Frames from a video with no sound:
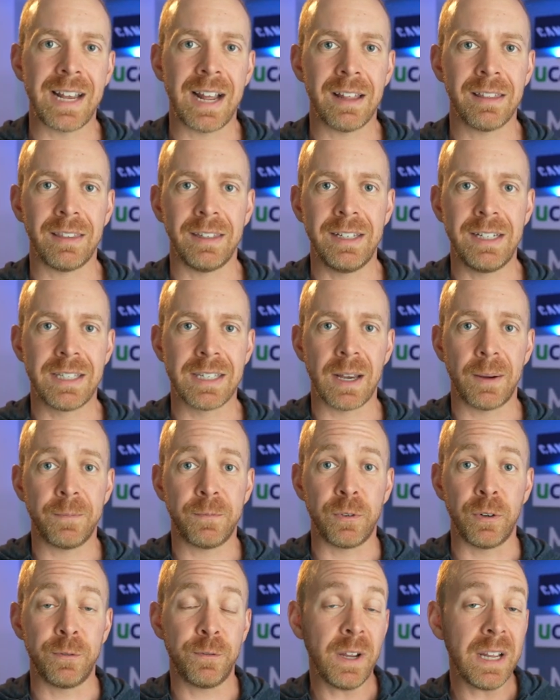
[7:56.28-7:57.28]
athletes
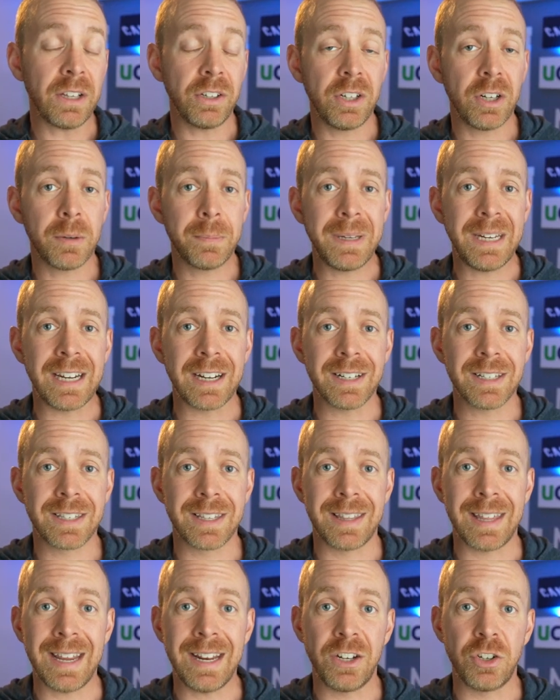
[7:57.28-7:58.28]
up for failure
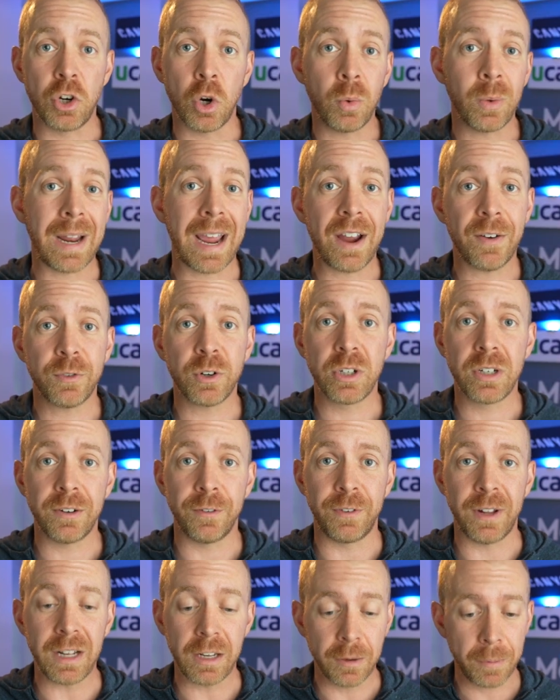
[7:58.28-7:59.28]
because they don't ever
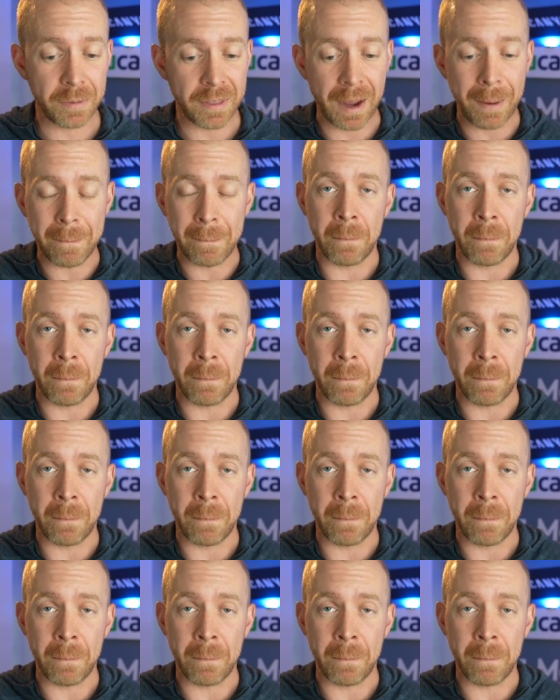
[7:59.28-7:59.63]
develop that